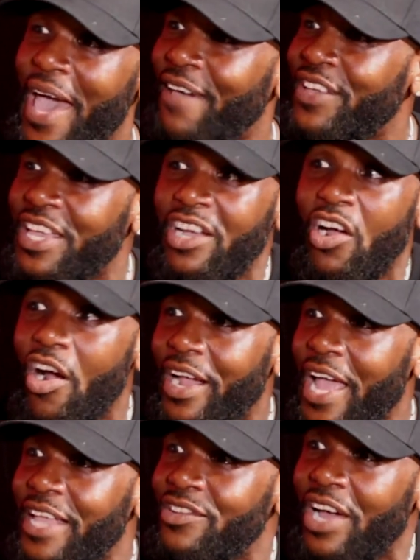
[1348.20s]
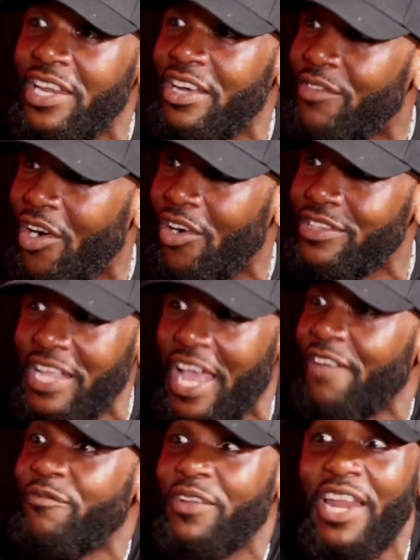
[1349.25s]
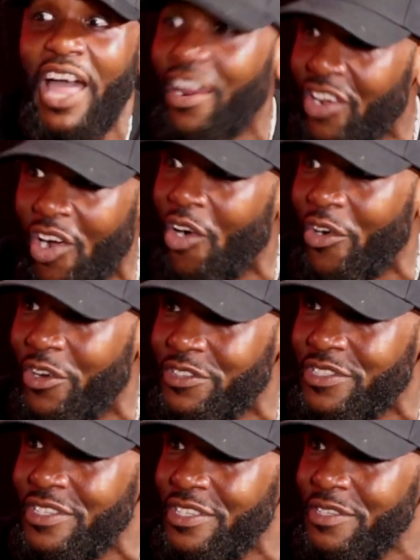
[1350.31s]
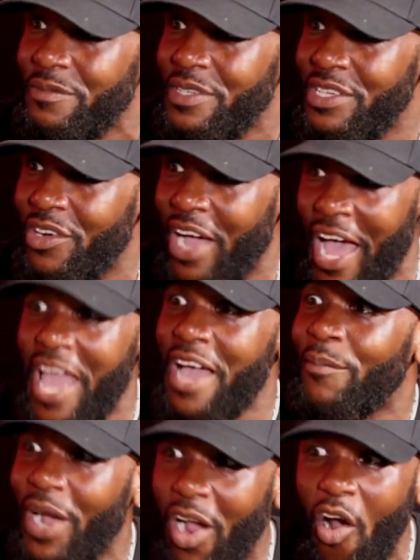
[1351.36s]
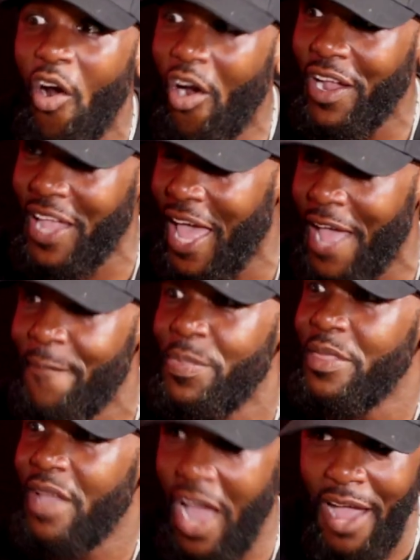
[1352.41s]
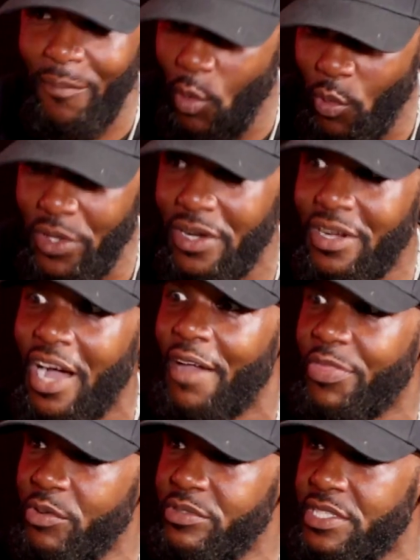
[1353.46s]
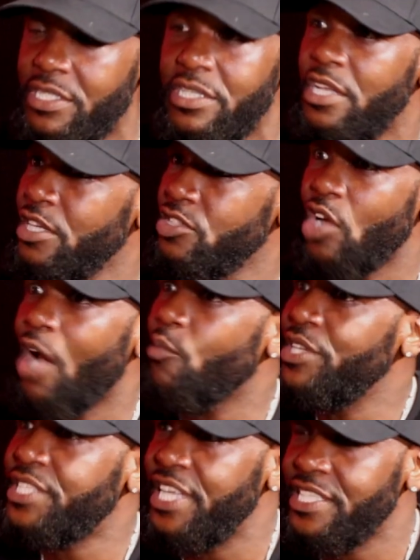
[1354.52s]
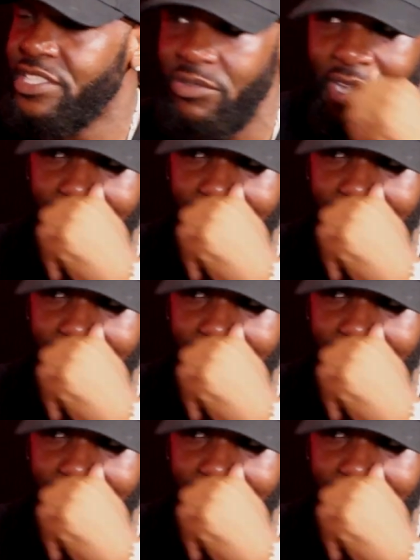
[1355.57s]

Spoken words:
an advocate car guy. You know, I love cars. I have a lot of cars. You know, I am a car guy. I am a real car enthusiast. So I reach kids through